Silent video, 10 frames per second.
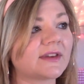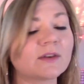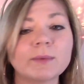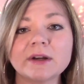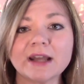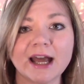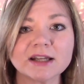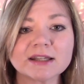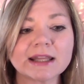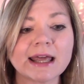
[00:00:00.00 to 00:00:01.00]
Let's put an
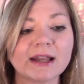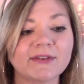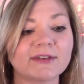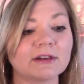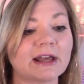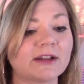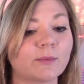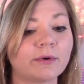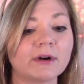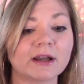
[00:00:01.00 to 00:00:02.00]
end to this. Let's
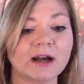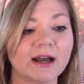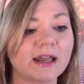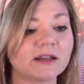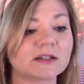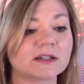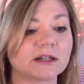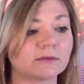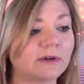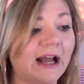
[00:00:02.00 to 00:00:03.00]
put Kite
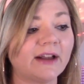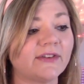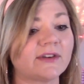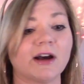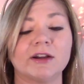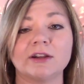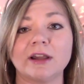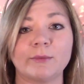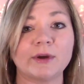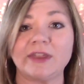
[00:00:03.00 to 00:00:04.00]
to rest
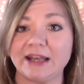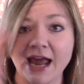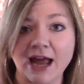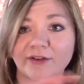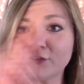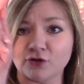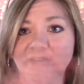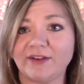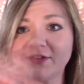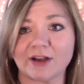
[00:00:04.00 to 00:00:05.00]
with an
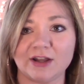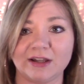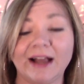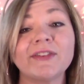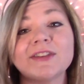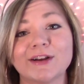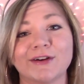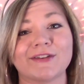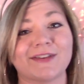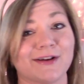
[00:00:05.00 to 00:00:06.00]
asterisk, unless
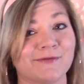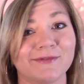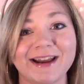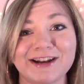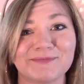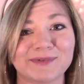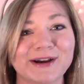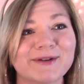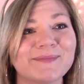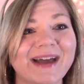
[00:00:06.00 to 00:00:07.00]
there's some way to
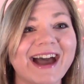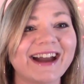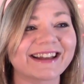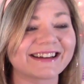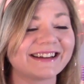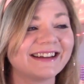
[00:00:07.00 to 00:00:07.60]
bring him back.